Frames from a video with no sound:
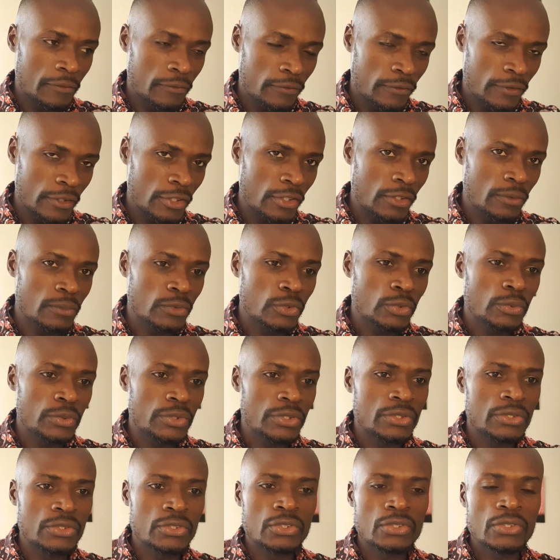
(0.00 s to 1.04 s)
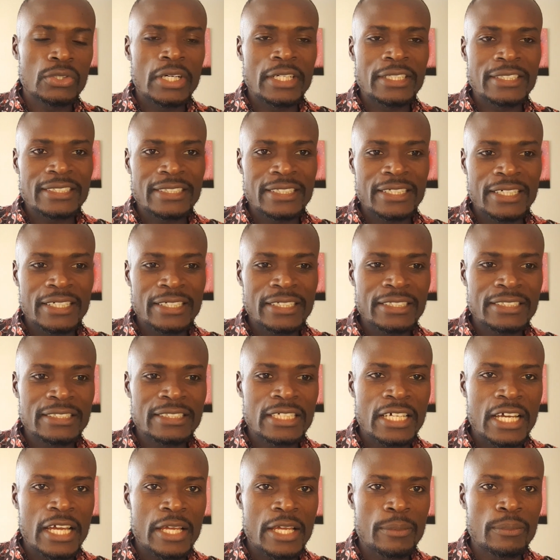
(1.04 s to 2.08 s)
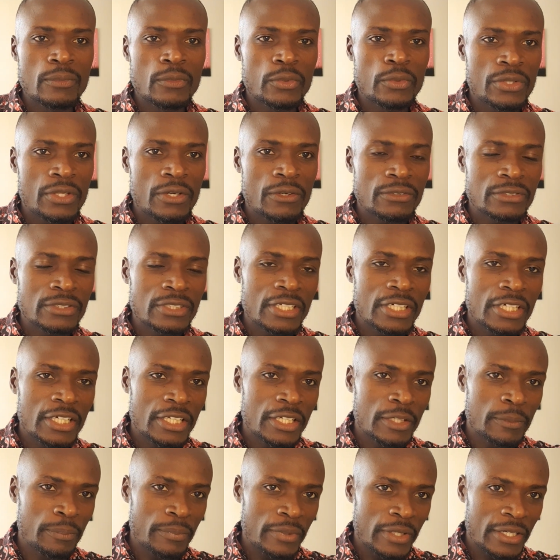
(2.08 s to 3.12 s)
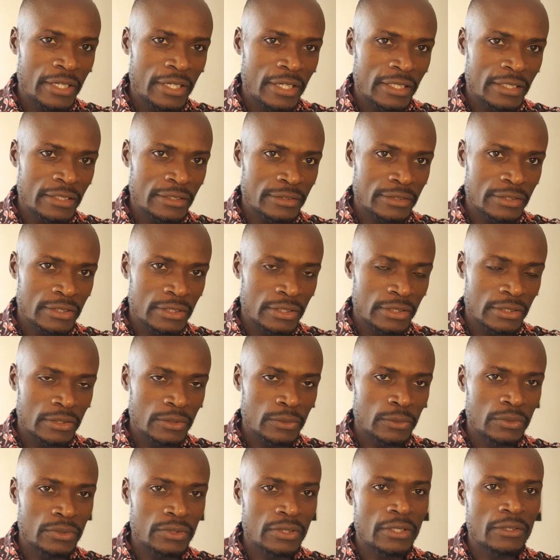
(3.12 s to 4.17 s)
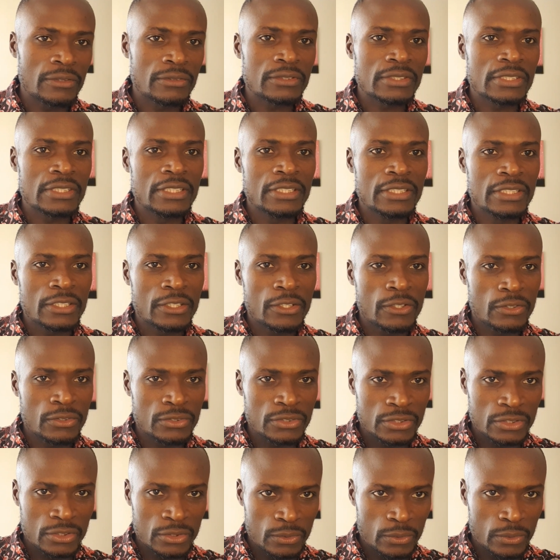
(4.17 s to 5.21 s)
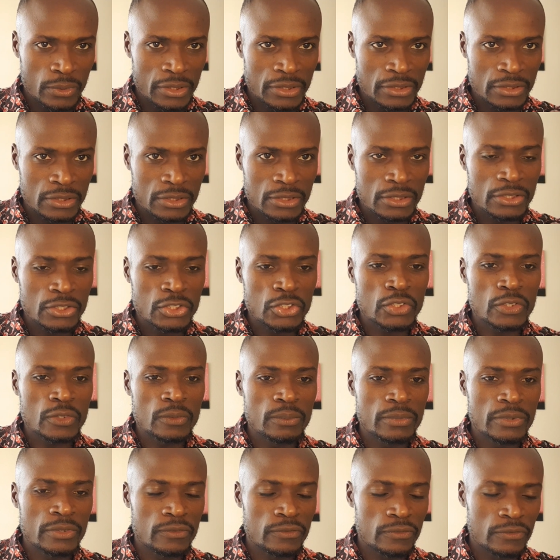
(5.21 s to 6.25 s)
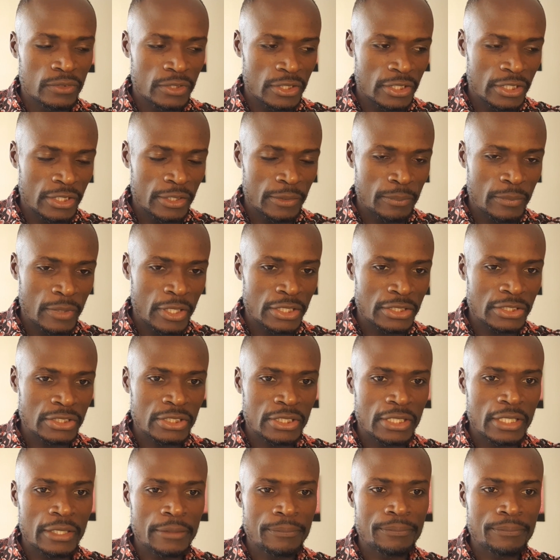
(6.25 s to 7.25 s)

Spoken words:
freedom to withdraw at any time without any penalty, without any consequence, should be very much